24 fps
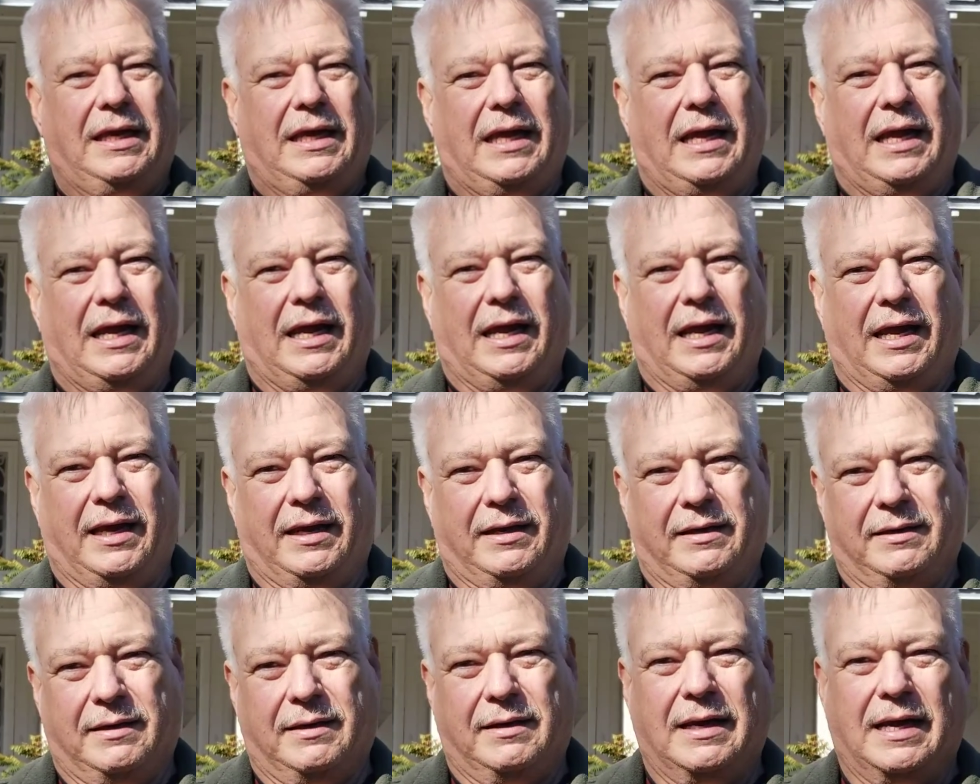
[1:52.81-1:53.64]

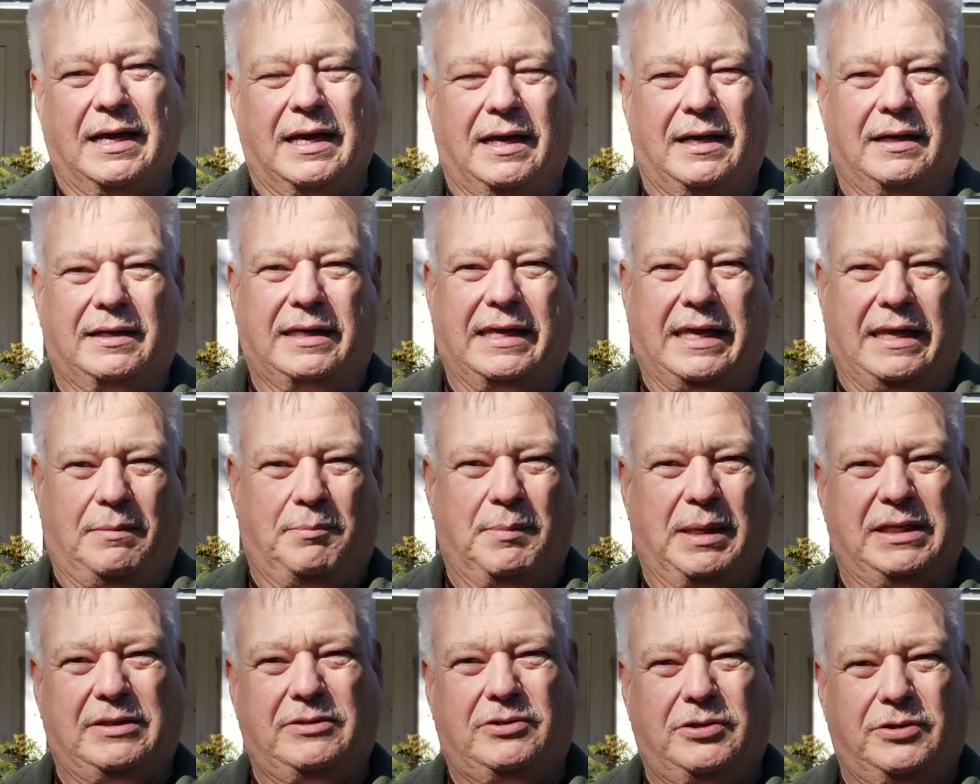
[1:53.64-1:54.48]
and came
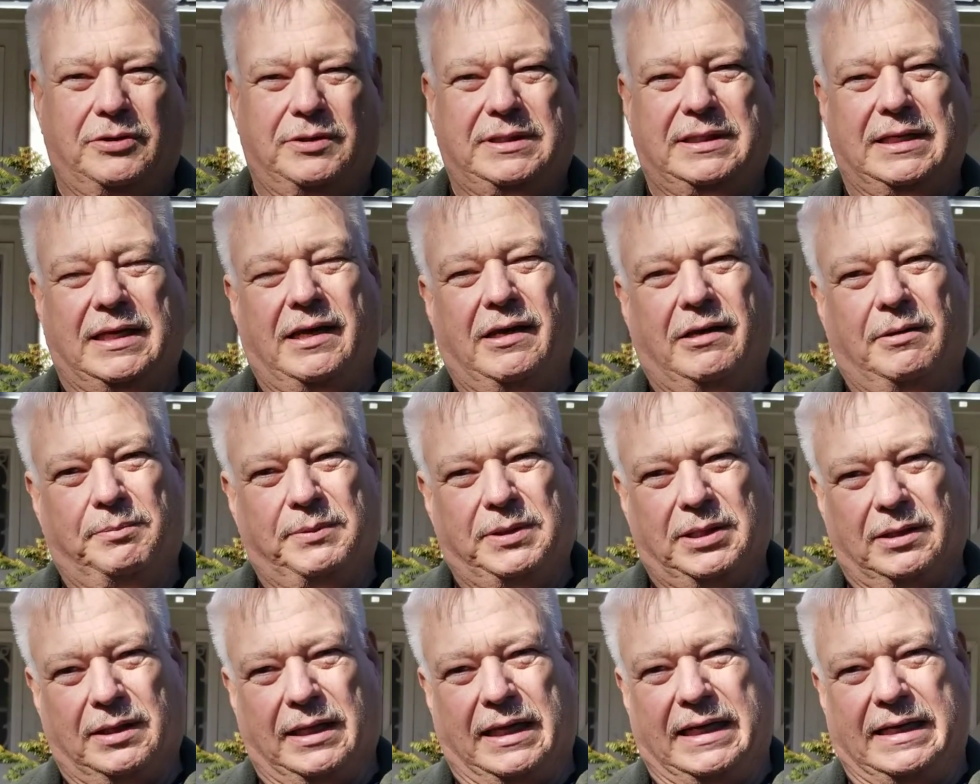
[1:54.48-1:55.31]
into it to help
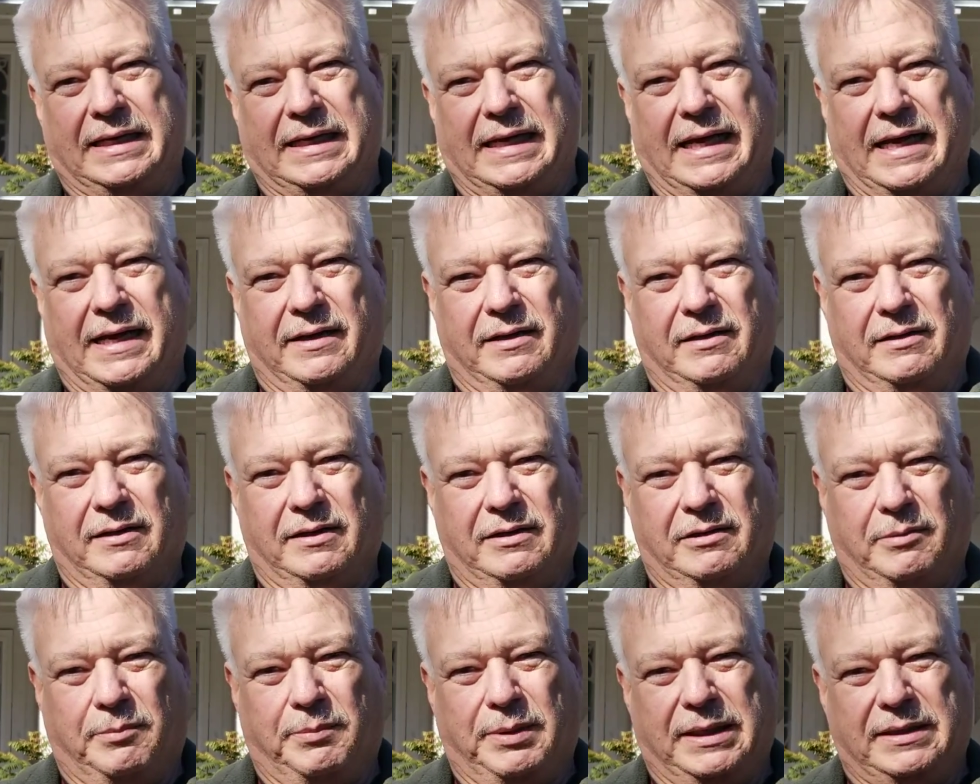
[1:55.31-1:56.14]
the lady out a
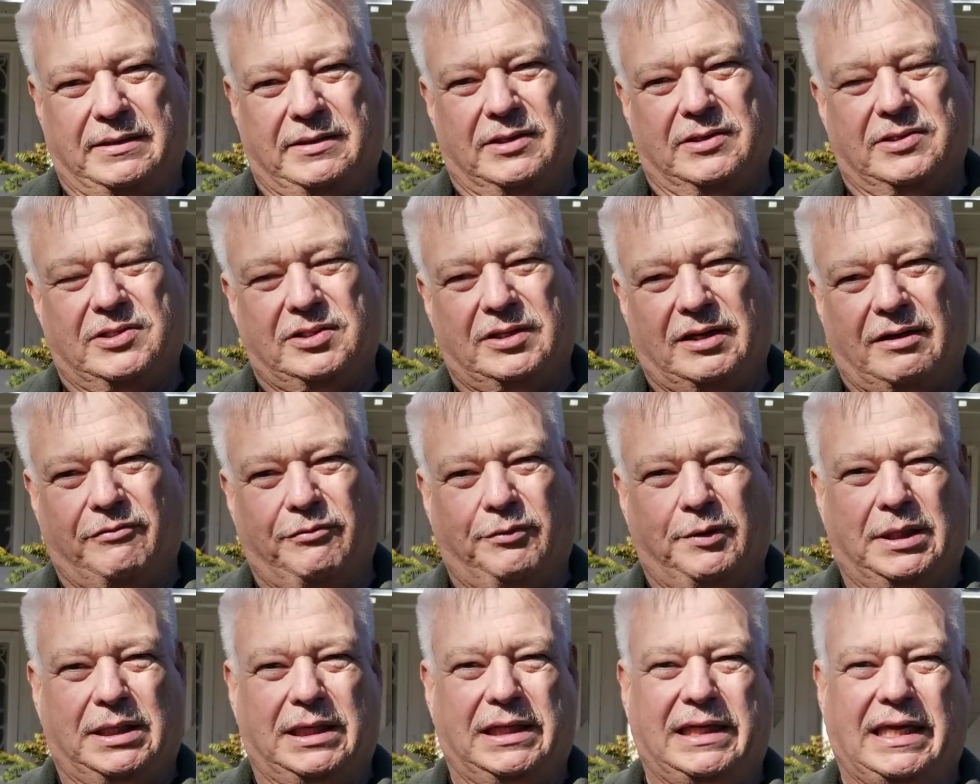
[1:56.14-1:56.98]
little bit to see if
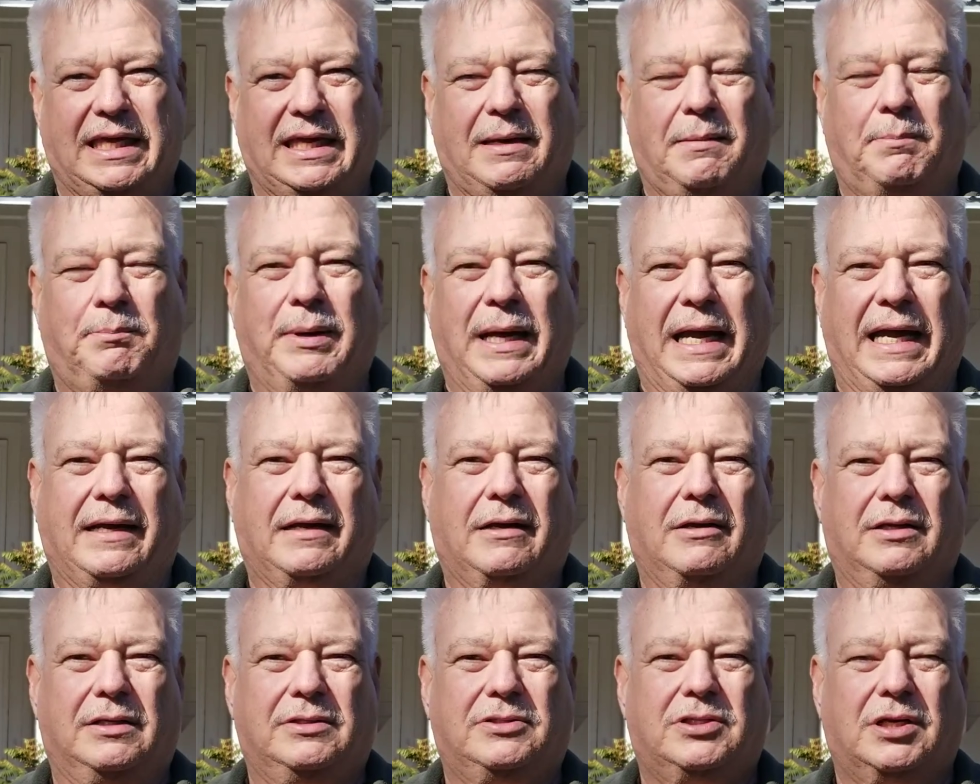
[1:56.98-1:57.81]
we could get it back
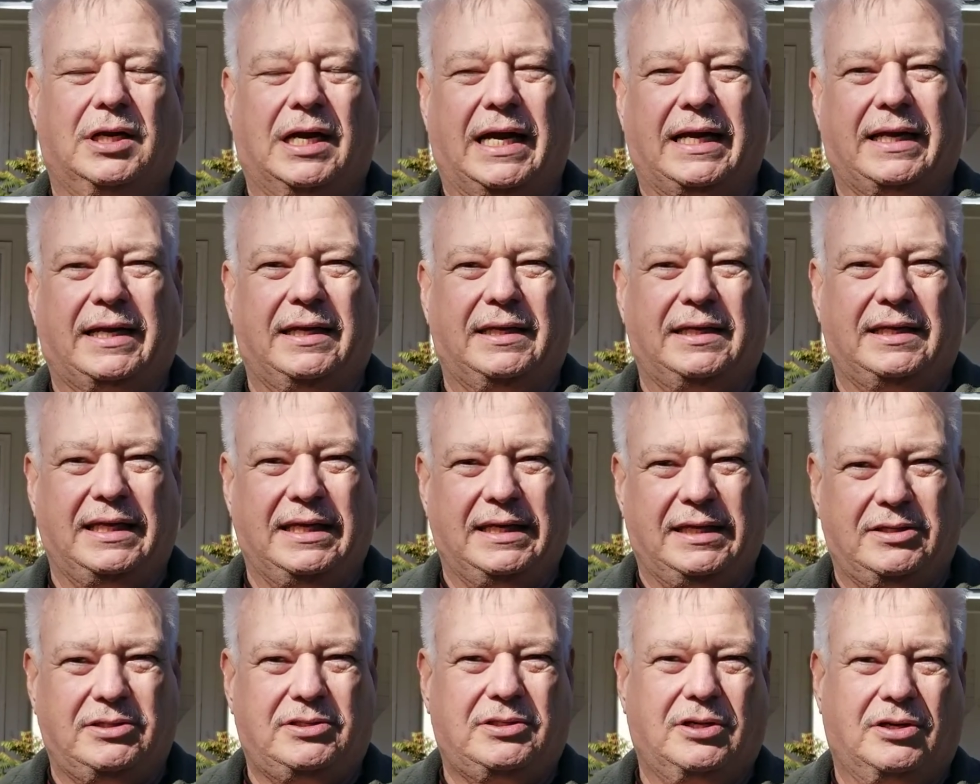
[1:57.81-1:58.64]
on track and get
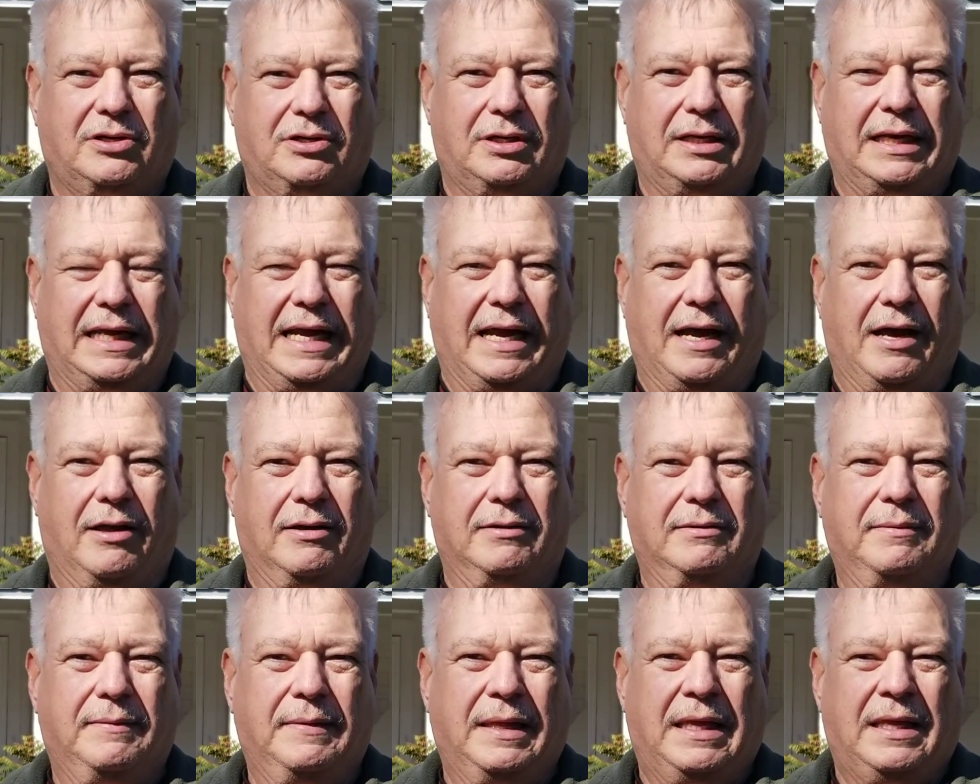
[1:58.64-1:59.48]
it turned out.
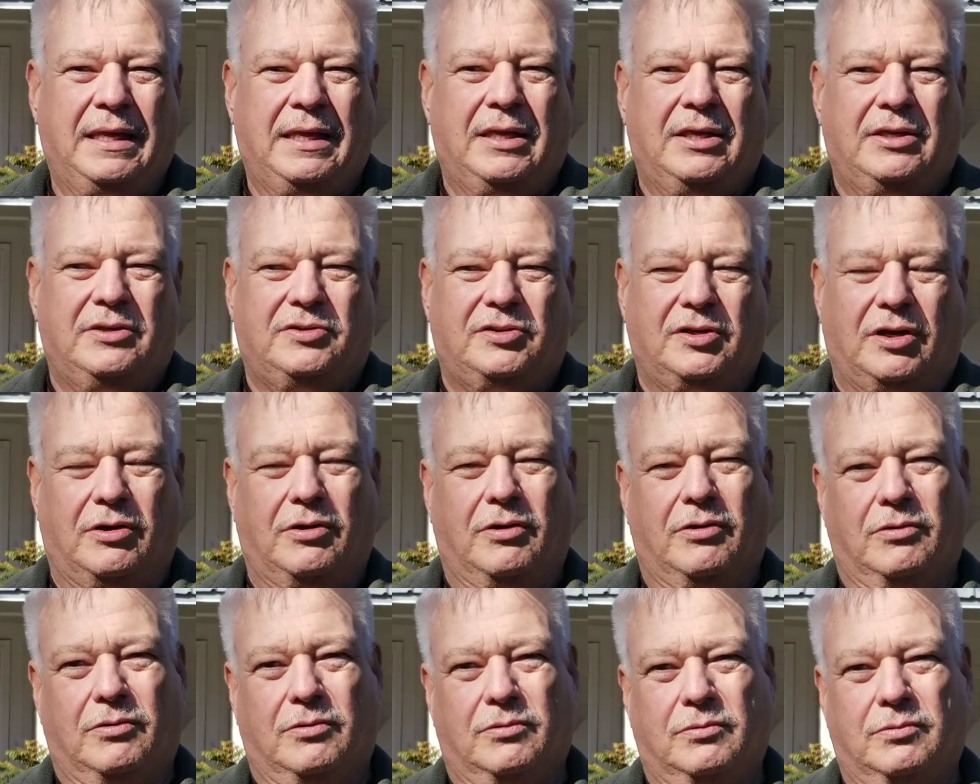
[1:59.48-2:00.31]

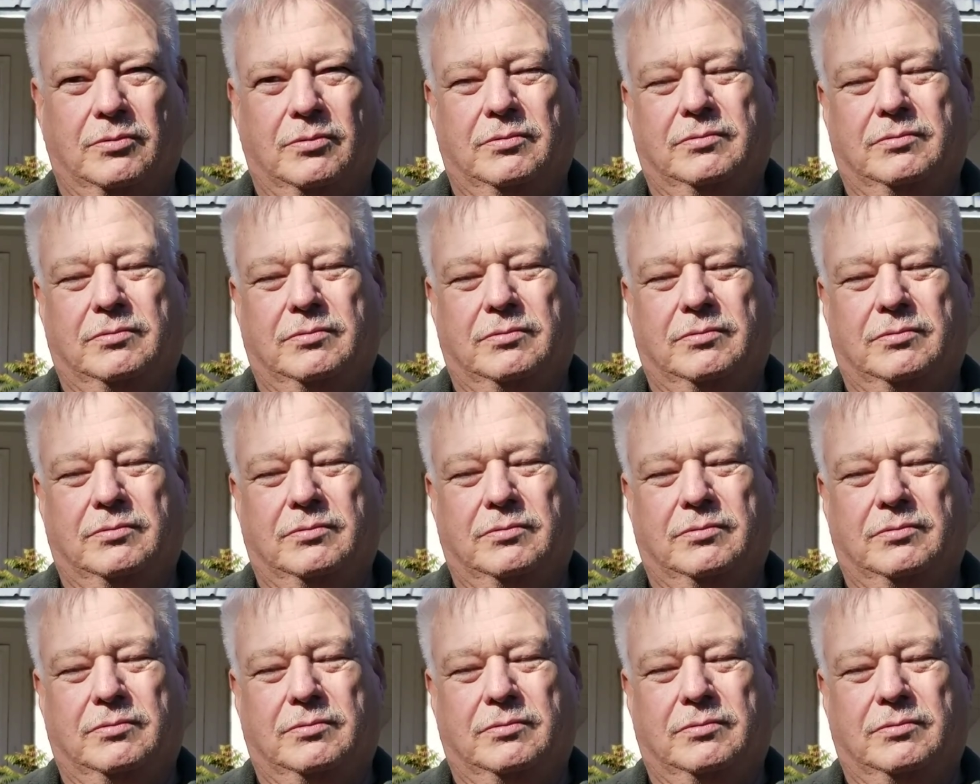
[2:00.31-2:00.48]
So